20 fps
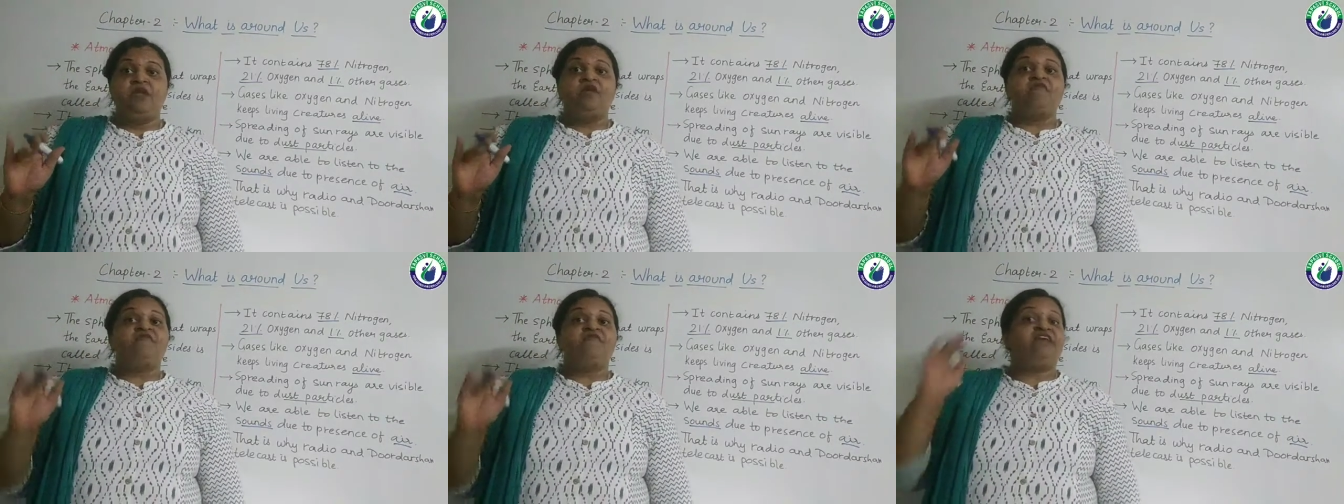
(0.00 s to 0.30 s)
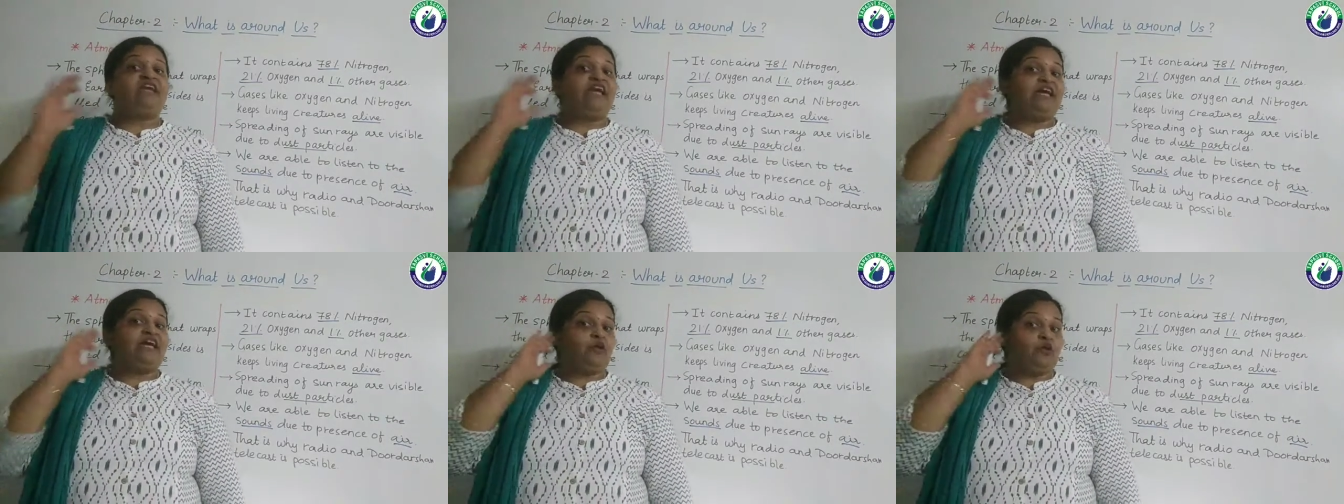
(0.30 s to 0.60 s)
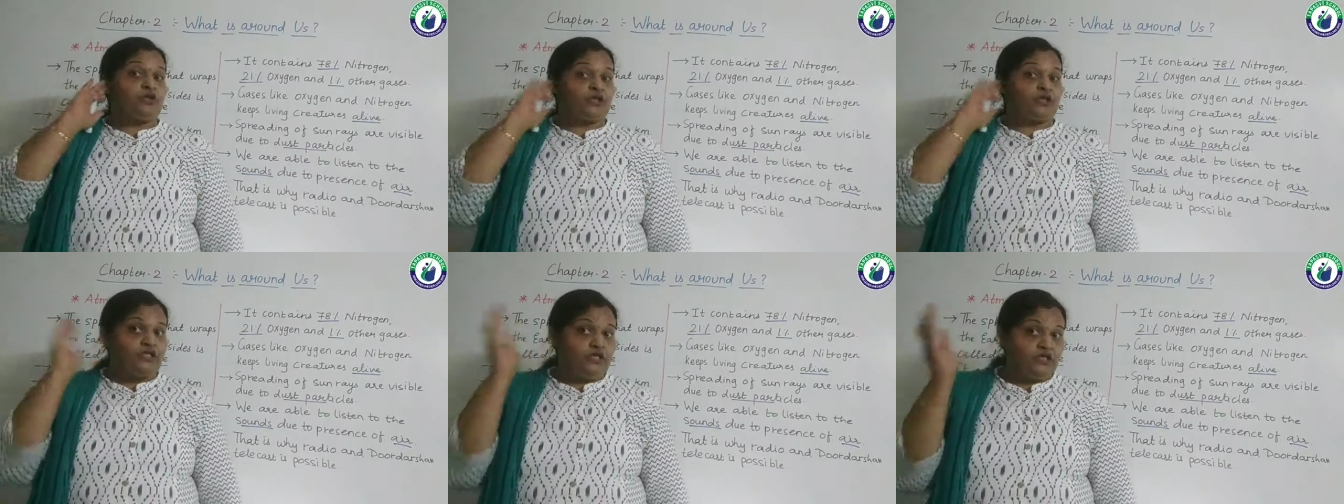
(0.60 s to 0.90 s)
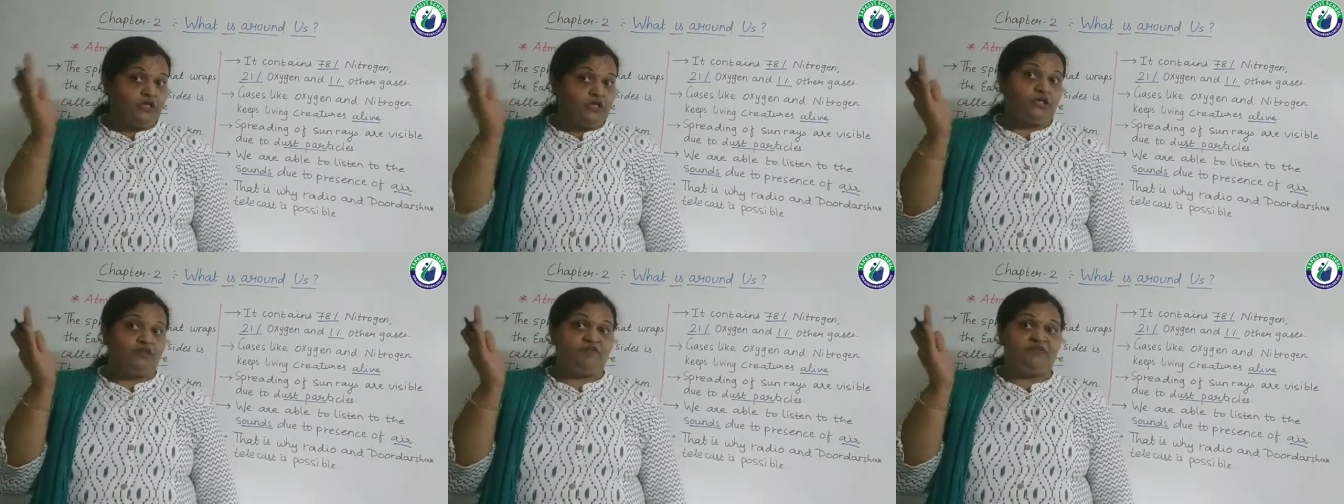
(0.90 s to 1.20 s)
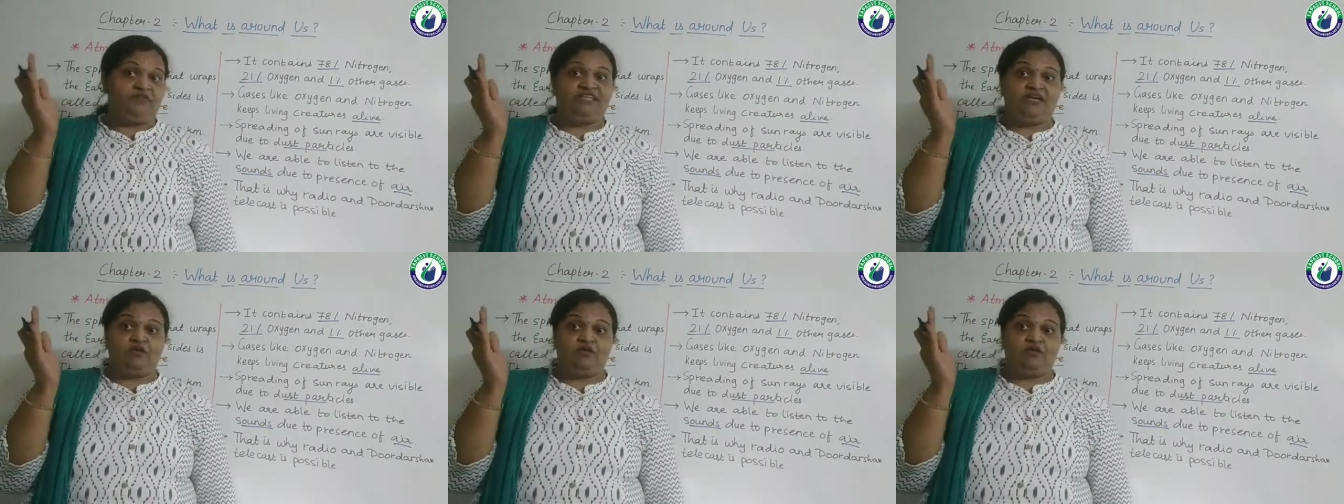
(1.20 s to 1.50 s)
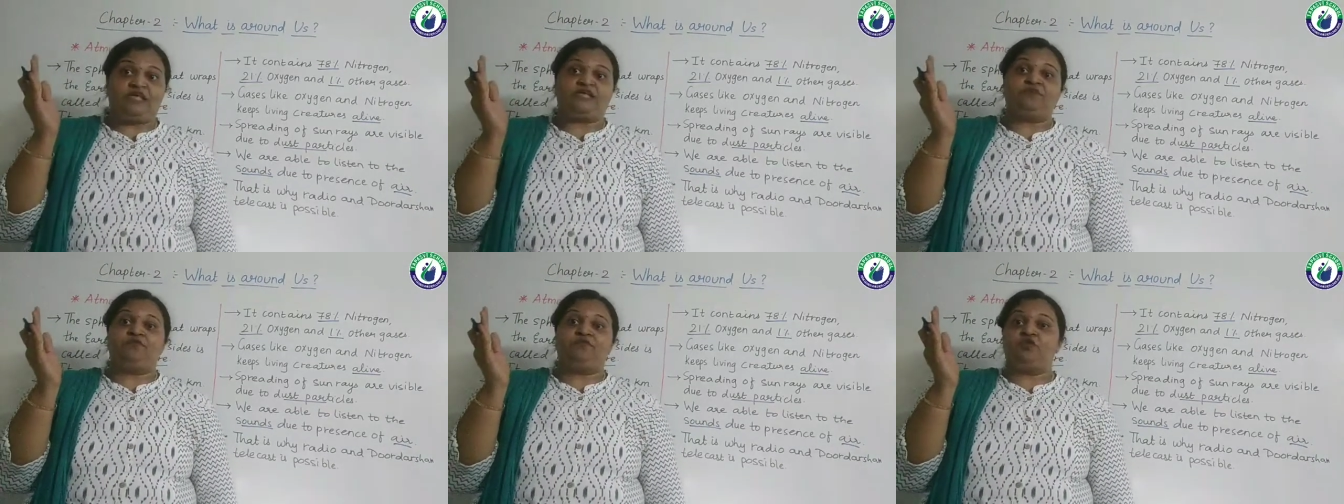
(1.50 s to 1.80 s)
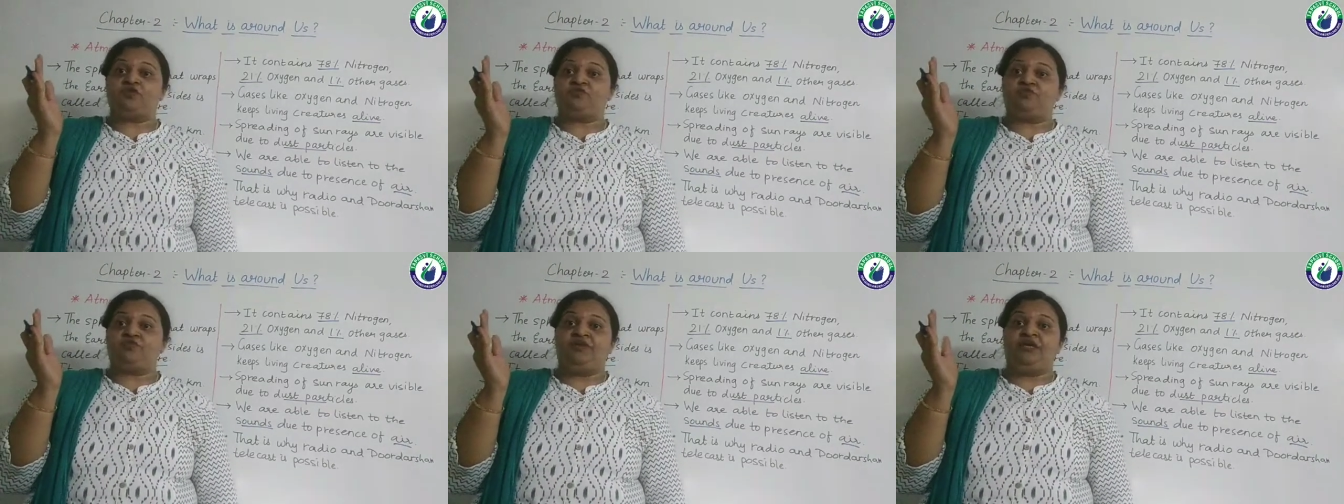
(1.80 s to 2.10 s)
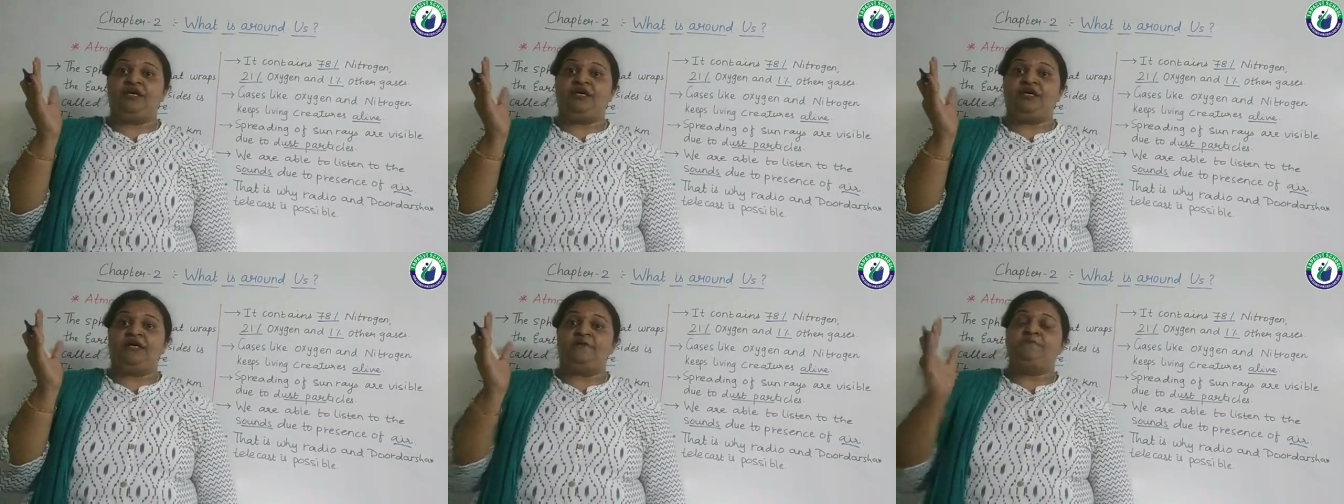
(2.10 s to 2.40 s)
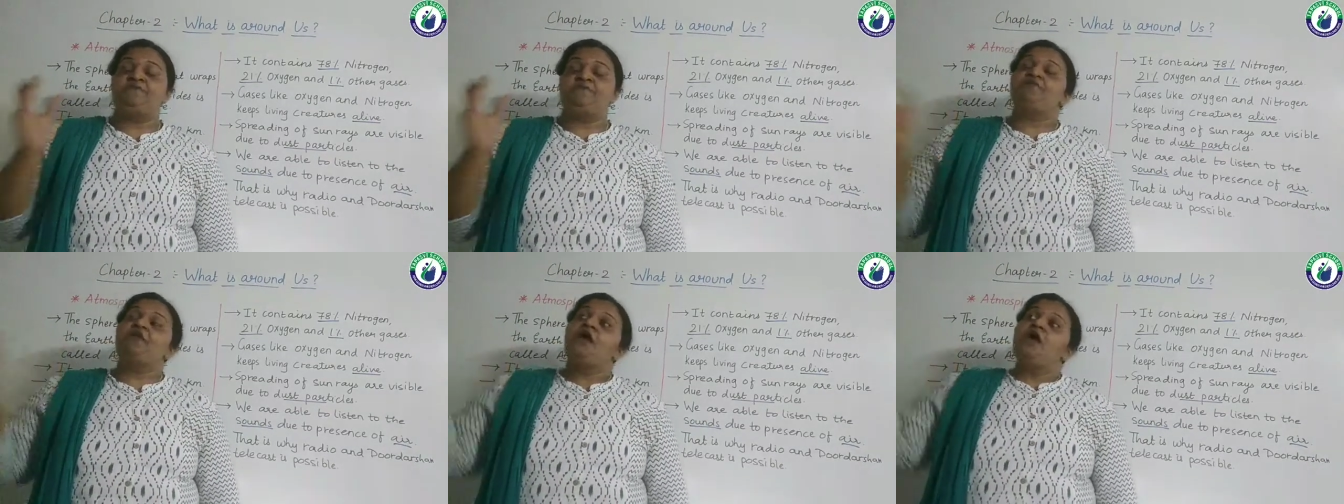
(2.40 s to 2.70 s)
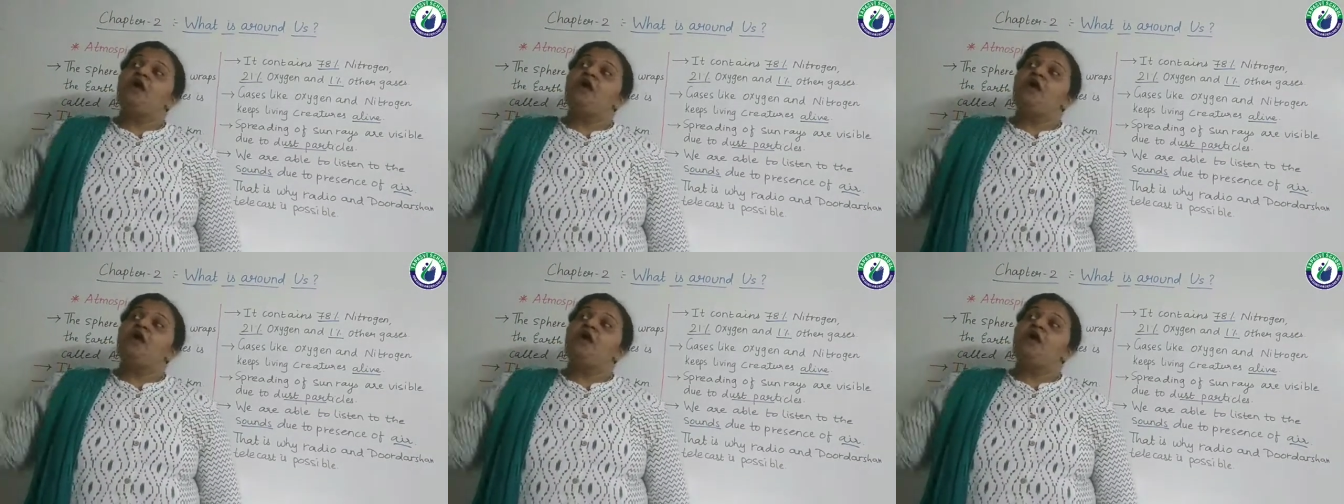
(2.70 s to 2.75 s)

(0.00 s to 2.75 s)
We cannot hear without atmosphere.